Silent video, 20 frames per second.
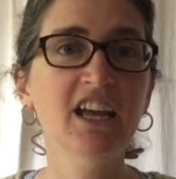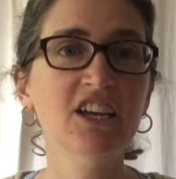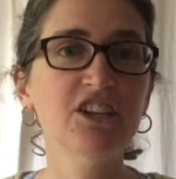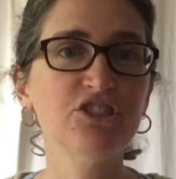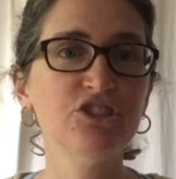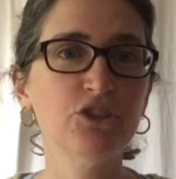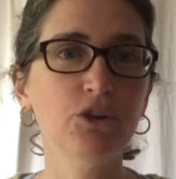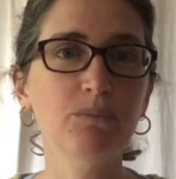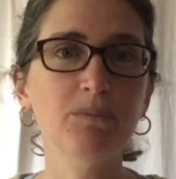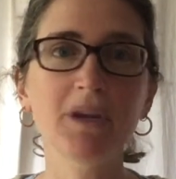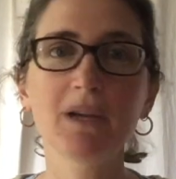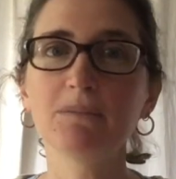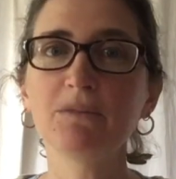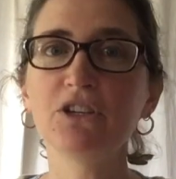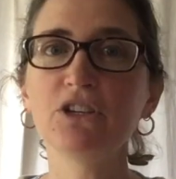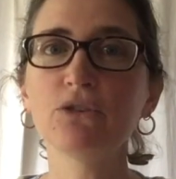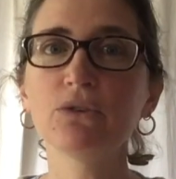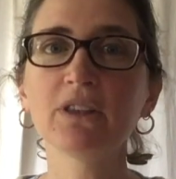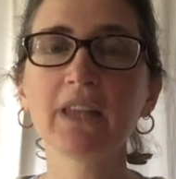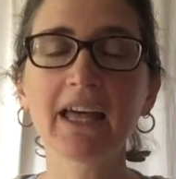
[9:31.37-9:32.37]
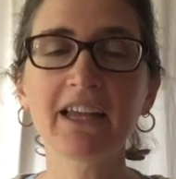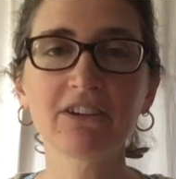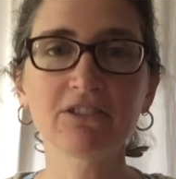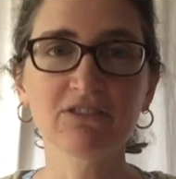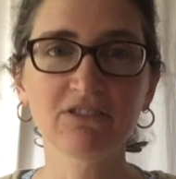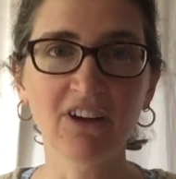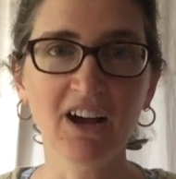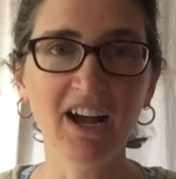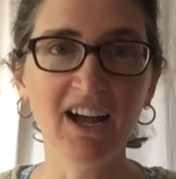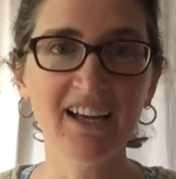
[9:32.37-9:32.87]
so maybe you let it
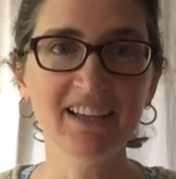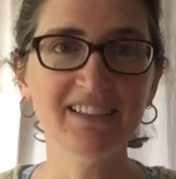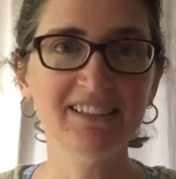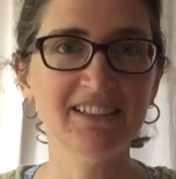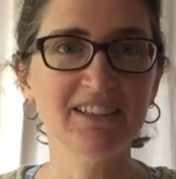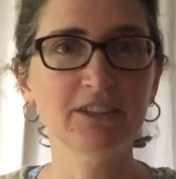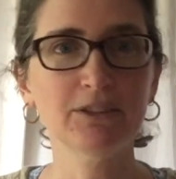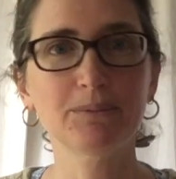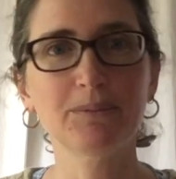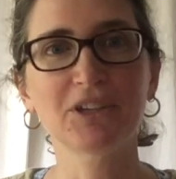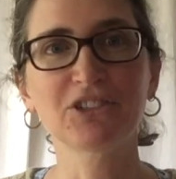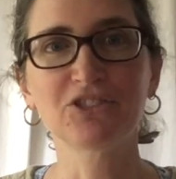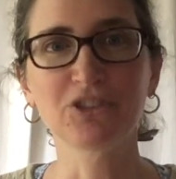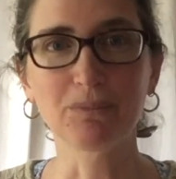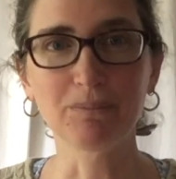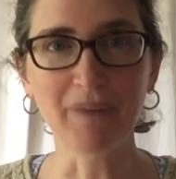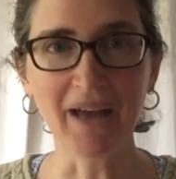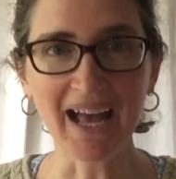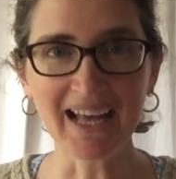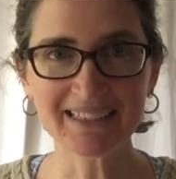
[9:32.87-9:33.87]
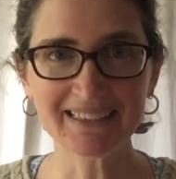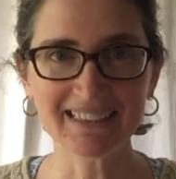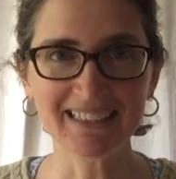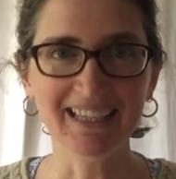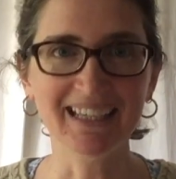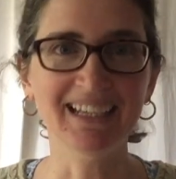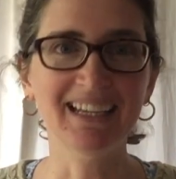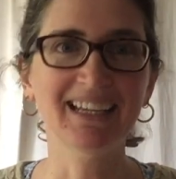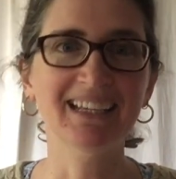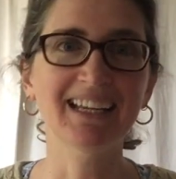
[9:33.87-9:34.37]
rise in a special
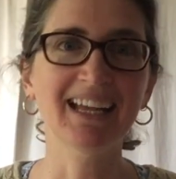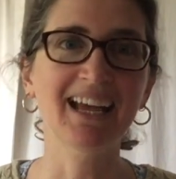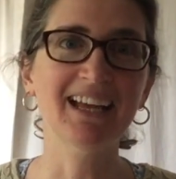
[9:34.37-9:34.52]
basket and it